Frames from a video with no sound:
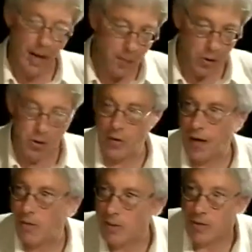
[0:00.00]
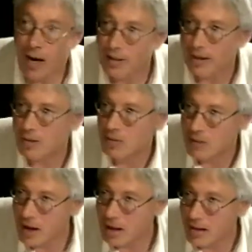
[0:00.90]
Now, I'm not sure that was the right thing to
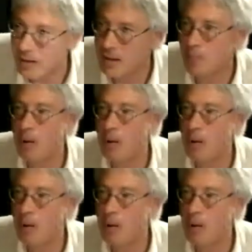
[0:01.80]
have done,